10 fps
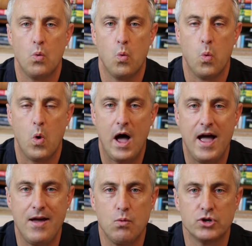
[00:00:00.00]

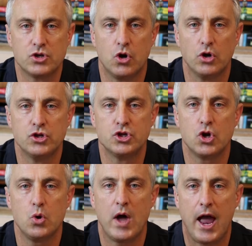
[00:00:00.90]
why was God
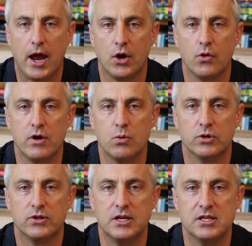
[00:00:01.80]
so angry
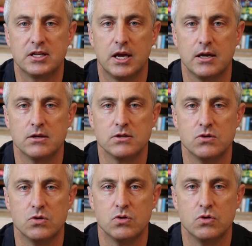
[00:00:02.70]
with these kings
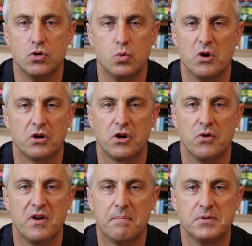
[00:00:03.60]
who, who were
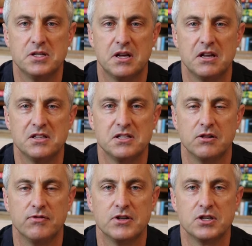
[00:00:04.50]
corrupt and
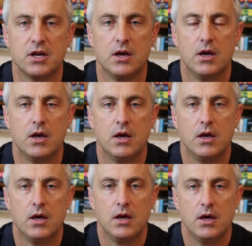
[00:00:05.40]
selfish?
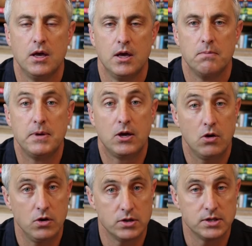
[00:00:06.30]

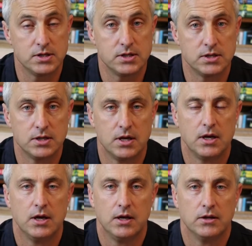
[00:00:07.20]
Because
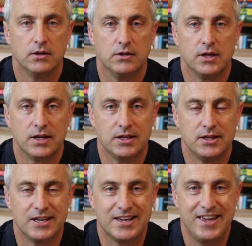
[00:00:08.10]
the,
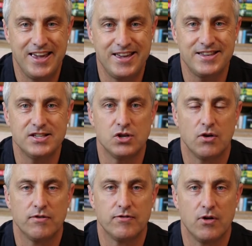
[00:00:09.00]
the kings
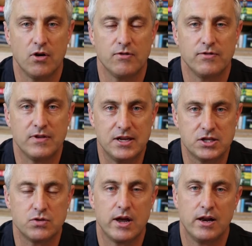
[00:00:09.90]
of, of
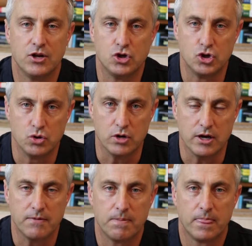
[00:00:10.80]
Israel and
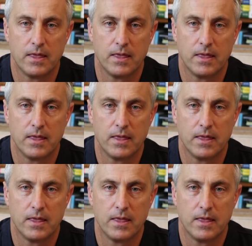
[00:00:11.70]
Judah,